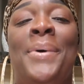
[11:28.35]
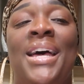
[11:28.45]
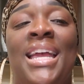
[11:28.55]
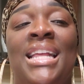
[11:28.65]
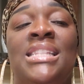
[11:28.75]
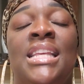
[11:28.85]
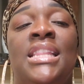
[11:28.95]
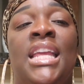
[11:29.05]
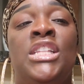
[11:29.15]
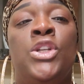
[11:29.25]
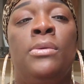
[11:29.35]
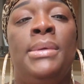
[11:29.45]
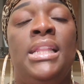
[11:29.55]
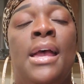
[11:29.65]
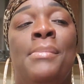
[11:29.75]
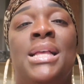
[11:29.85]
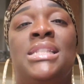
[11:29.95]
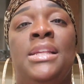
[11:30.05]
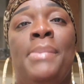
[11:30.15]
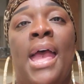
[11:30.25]
but they told me that
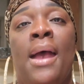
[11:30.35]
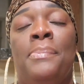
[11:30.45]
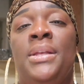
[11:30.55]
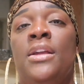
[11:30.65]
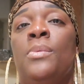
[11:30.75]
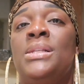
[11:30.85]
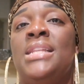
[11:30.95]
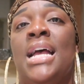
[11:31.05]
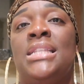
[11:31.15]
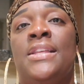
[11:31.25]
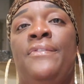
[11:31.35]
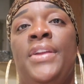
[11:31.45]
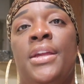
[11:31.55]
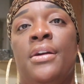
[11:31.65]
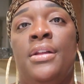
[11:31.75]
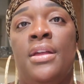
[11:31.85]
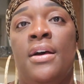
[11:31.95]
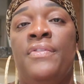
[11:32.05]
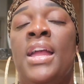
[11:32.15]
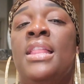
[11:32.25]
my sleep apnea was not severe
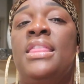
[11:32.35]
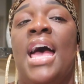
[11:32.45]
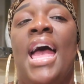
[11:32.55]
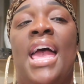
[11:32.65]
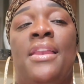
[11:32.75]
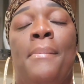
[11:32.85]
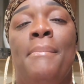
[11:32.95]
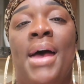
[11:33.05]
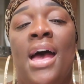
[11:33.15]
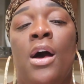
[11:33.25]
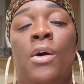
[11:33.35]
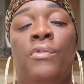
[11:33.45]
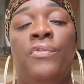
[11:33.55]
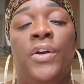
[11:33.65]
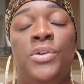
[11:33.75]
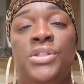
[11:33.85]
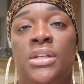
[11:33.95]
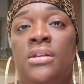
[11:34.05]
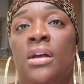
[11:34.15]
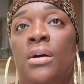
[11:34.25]
enough, that I had a mild
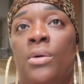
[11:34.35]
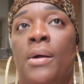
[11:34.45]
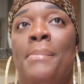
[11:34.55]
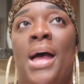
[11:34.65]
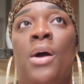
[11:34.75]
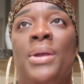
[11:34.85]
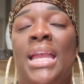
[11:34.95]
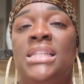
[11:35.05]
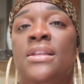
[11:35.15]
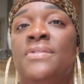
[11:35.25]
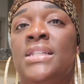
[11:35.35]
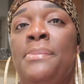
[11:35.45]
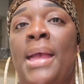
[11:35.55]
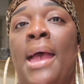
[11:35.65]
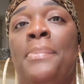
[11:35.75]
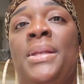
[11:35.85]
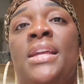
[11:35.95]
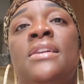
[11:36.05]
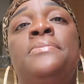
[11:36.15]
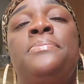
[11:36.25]
version or a mild case of sleep
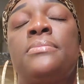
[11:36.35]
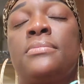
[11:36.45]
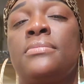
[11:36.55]
apnea,